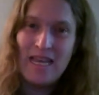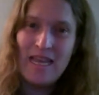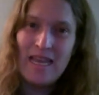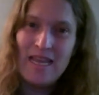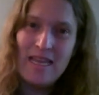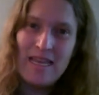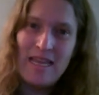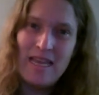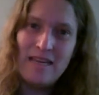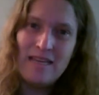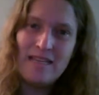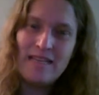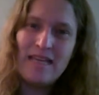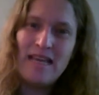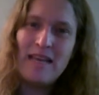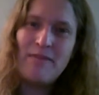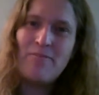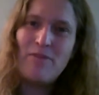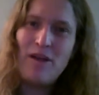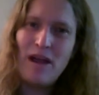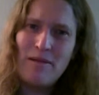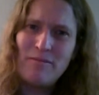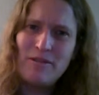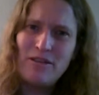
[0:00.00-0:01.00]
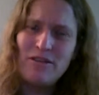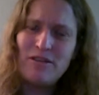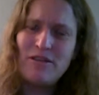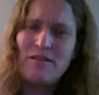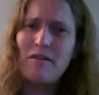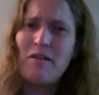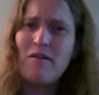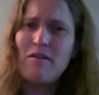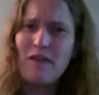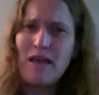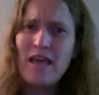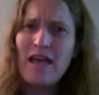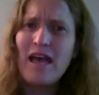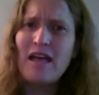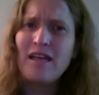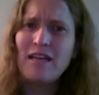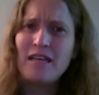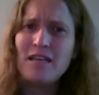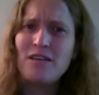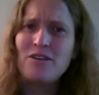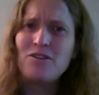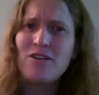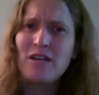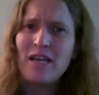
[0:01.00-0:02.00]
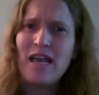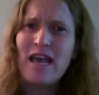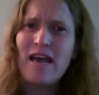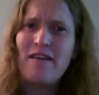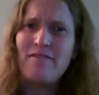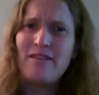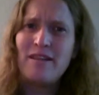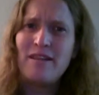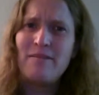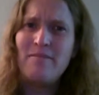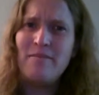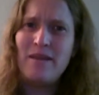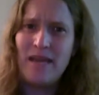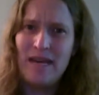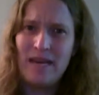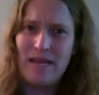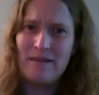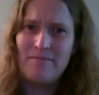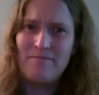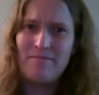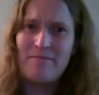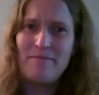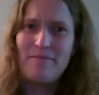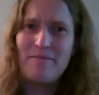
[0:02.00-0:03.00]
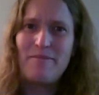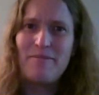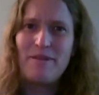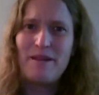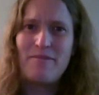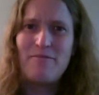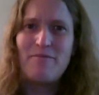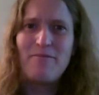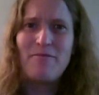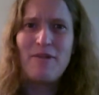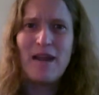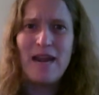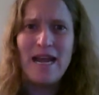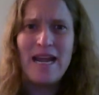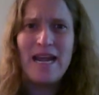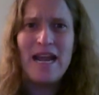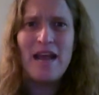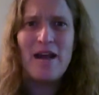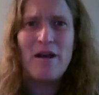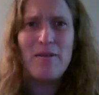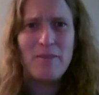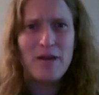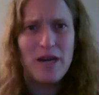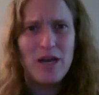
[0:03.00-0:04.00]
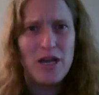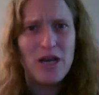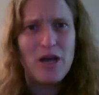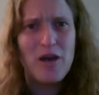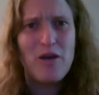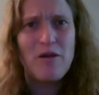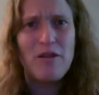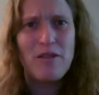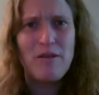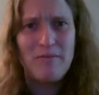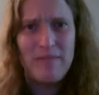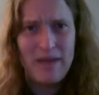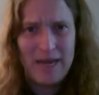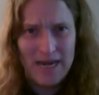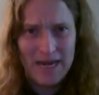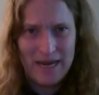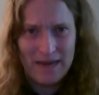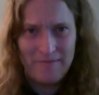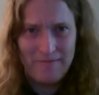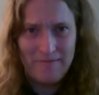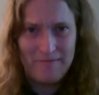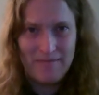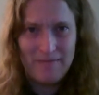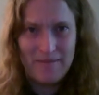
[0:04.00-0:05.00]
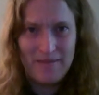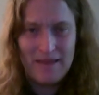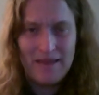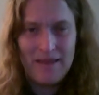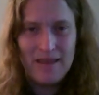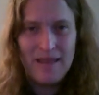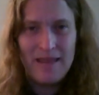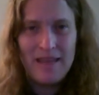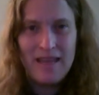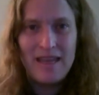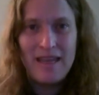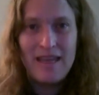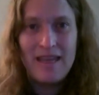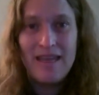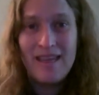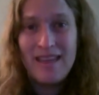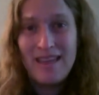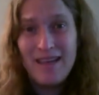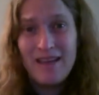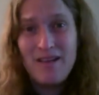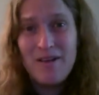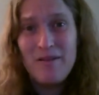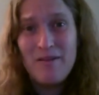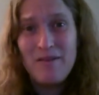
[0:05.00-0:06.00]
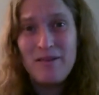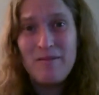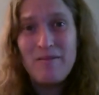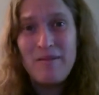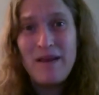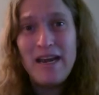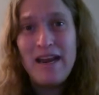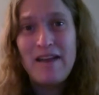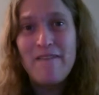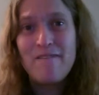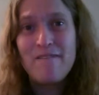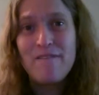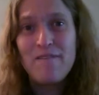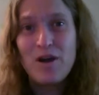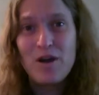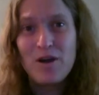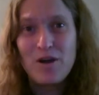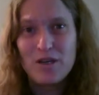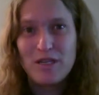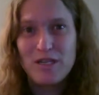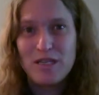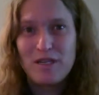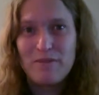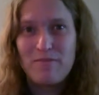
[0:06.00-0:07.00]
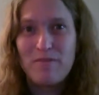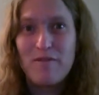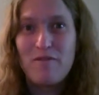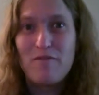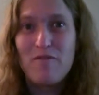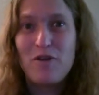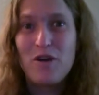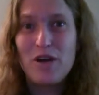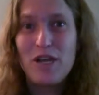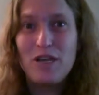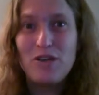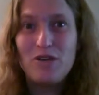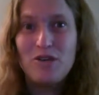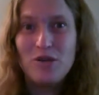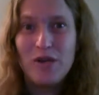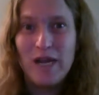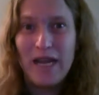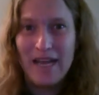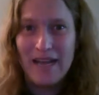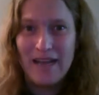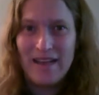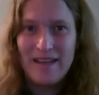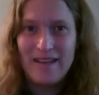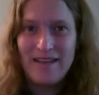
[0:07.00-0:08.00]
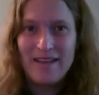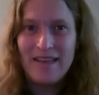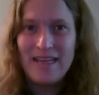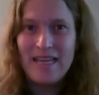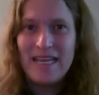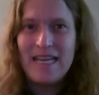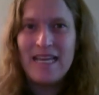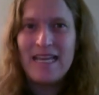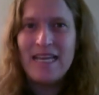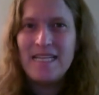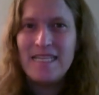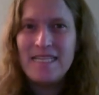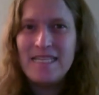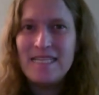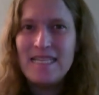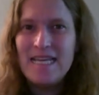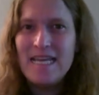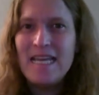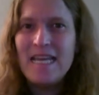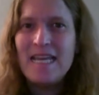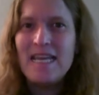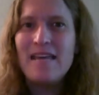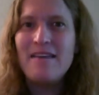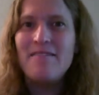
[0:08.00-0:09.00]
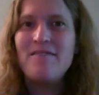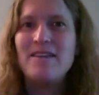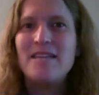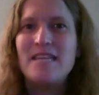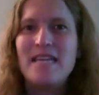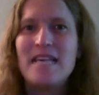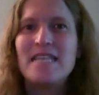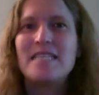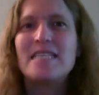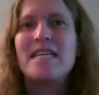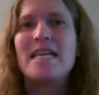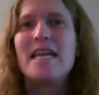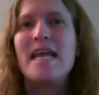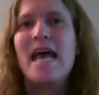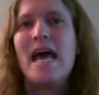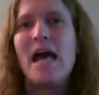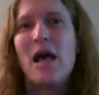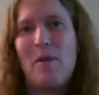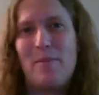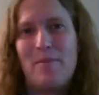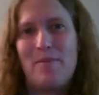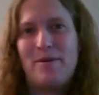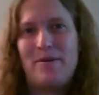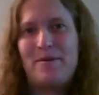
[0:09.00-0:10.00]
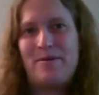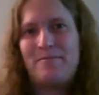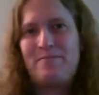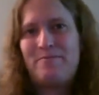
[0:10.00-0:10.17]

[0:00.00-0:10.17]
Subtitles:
And then promise you, okay, I can drink after the meeting, but right now I'm going to go to the meeting. And then go to the meeting first before you drink and see if it doesn't help.